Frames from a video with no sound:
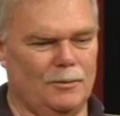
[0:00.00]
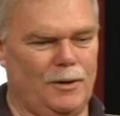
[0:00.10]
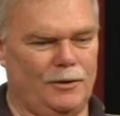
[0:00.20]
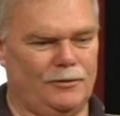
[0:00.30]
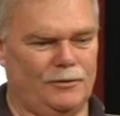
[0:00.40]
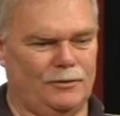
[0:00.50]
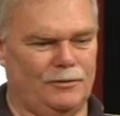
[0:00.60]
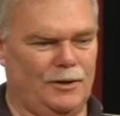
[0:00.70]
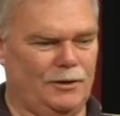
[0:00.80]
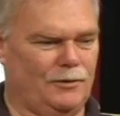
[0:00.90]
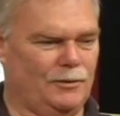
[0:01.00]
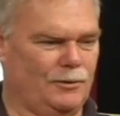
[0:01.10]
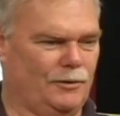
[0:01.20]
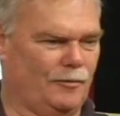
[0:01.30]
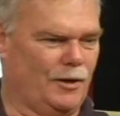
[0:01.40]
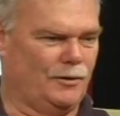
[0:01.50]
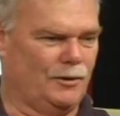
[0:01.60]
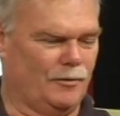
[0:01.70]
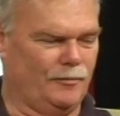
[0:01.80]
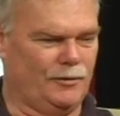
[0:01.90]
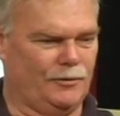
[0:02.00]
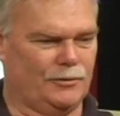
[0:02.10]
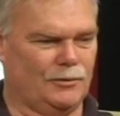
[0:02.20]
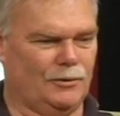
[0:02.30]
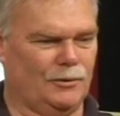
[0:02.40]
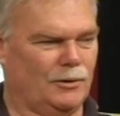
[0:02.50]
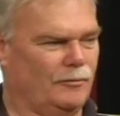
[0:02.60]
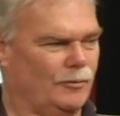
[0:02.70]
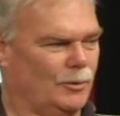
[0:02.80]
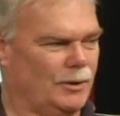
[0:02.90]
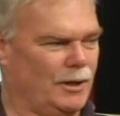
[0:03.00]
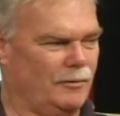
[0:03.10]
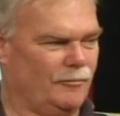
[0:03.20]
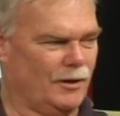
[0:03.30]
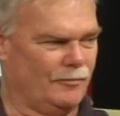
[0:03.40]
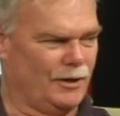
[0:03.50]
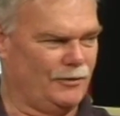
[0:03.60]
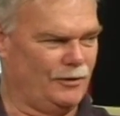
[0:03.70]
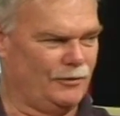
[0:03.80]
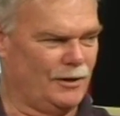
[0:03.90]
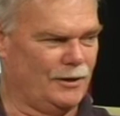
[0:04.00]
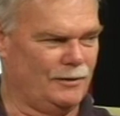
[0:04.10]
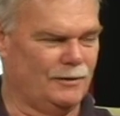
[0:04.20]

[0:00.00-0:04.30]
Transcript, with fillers: best thing to do is phone the office on 94185868.